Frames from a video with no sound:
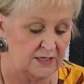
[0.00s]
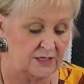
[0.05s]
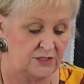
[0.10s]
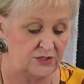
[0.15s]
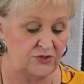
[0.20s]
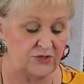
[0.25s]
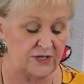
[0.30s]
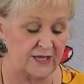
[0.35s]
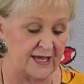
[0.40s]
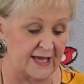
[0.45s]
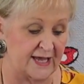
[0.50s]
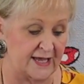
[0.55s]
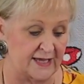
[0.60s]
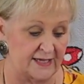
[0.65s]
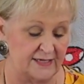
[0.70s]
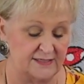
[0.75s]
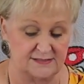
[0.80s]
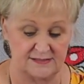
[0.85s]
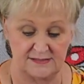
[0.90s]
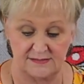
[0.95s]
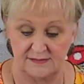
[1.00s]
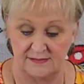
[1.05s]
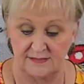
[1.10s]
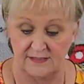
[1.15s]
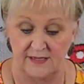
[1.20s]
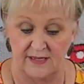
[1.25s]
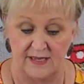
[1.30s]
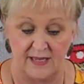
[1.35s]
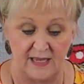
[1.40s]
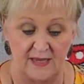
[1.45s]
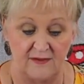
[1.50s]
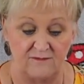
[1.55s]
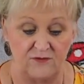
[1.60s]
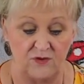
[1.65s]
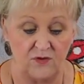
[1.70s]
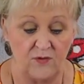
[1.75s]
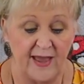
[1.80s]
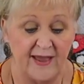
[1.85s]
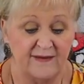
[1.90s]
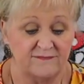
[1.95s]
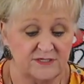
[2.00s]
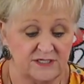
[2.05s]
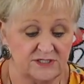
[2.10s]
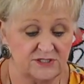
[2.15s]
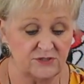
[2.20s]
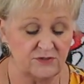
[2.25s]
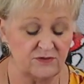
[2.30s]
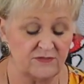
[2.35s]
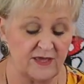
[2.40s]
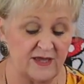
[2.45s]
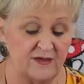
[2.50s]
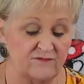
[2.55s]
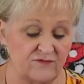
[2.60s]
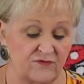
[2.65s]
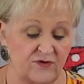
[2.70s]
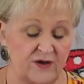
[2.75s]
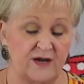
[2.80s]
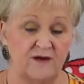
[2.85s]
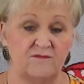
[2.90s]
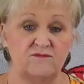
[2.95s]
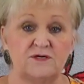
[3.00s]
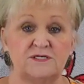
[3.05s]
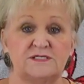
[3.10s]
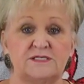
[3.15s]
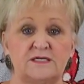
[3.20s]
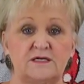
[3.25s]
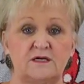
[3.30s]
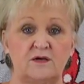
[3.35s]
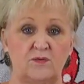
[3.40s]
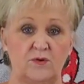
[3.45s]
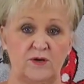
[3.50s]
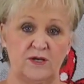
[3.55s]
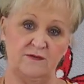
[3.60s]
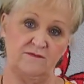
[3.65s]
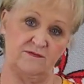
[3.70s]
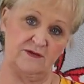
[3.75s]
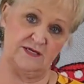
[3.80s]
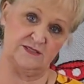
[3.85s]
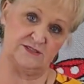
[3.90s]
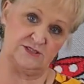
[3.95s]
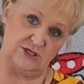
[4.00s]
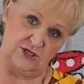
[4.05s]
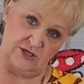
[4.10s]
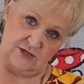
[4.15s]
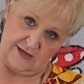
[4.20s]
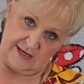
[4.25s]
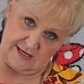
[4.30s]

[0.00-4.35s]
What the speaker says: you guys, if you have to do that for every single one of these, do you know